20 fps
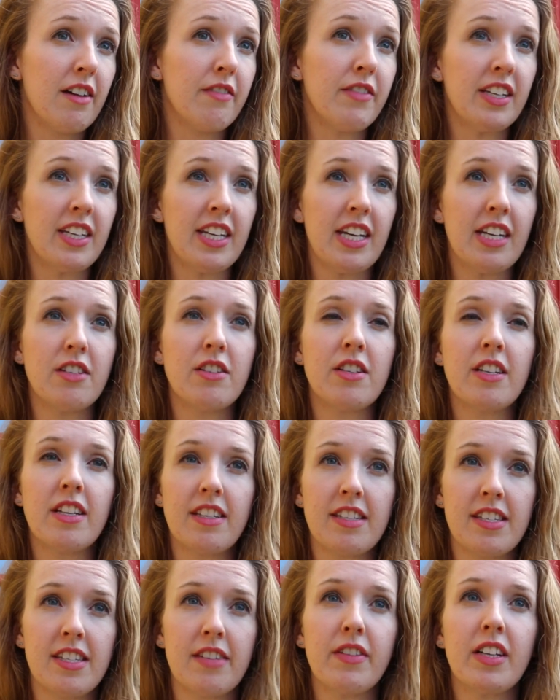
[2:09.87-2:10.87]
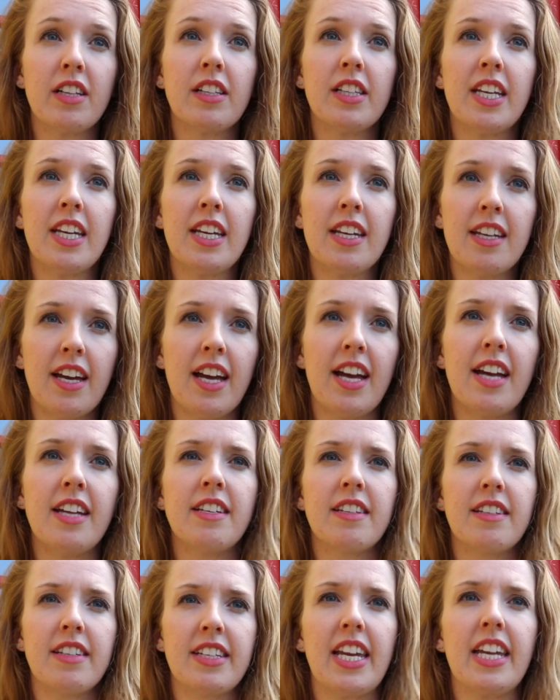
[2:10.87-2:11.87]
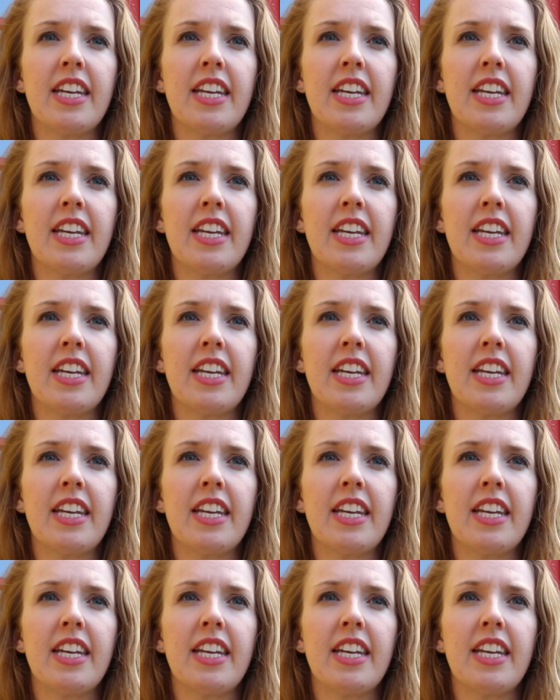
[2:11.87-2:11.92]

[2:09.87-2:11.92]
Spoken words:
of engaging civically and